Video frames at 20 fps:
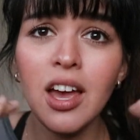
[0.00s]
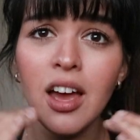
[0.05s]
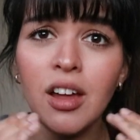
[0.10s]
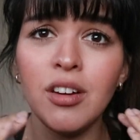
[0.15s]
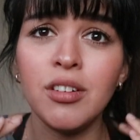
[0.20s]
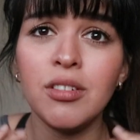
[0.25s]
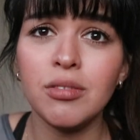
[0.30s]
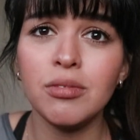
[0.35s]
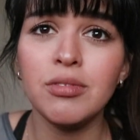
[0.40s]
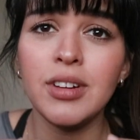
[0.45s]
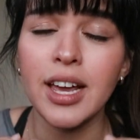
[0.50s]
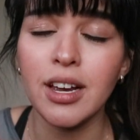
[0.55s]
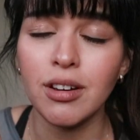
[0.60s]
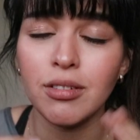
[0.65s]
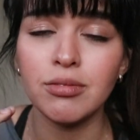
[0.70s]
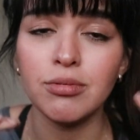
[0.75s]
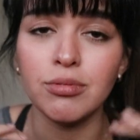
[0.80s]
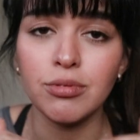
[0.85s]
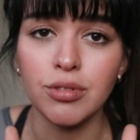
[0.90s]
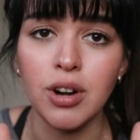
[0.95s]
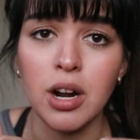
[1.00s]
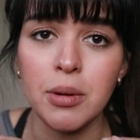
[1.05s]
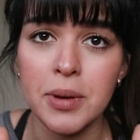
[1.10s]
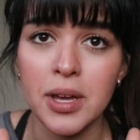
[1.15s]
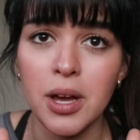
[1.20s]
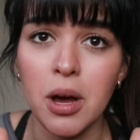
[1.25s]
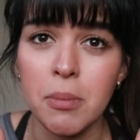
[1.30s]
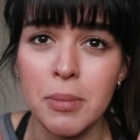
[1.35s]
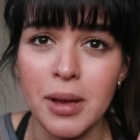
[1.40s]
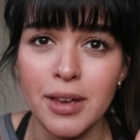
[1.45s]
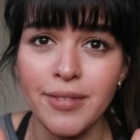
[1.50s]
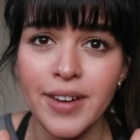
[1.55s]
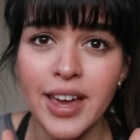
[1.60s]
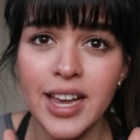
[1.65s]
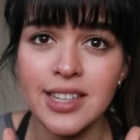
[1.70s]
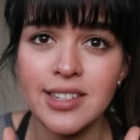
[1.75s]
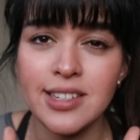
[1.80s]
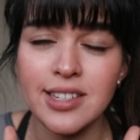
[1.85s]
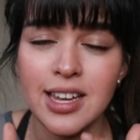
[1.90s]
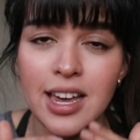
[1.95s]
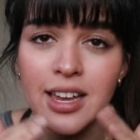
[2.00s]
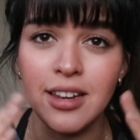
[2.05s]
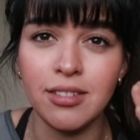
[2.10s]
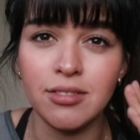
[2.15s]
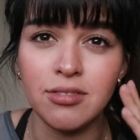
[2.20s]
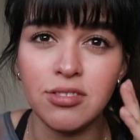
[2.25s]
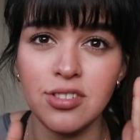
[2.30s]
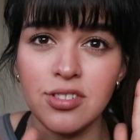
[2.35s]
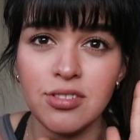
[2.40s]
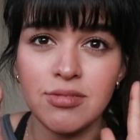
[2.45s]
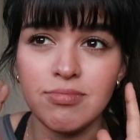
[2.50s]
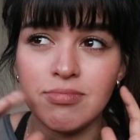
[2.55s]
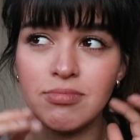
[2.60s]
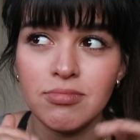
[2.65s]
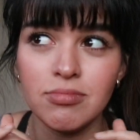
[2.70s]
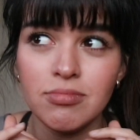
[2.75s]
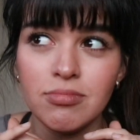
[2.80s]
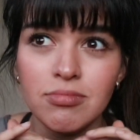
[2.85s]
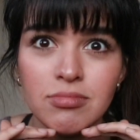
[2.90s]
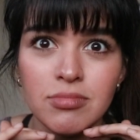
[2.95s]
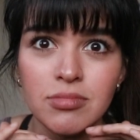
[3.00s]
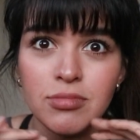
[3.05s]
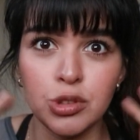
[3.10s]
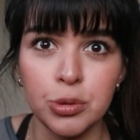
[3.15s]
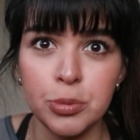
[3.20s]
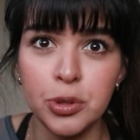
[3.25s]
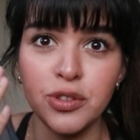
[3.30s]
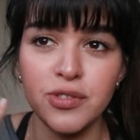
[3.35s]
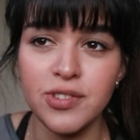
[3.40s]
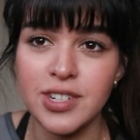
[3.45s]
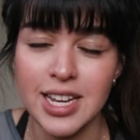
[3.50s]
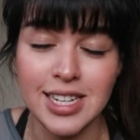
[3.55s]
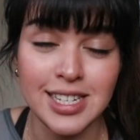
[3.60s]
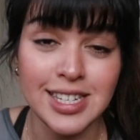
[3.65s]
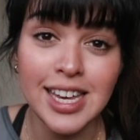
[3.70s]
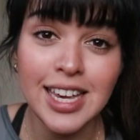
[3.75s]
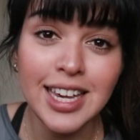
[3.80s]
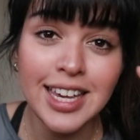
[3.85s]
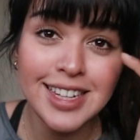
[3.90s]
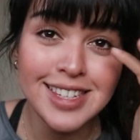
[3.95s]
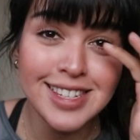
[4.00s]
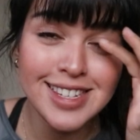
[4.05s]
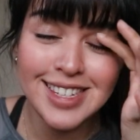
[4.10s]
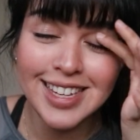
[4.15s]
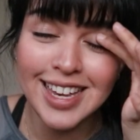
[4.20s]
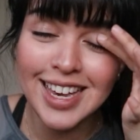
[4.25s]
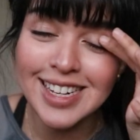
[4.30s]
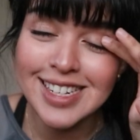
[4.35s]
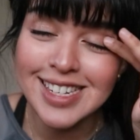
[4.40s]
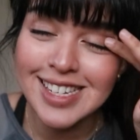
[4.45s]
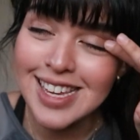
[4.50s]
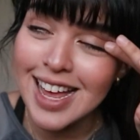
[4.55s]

and like rub it on my face and remove dead skin, skin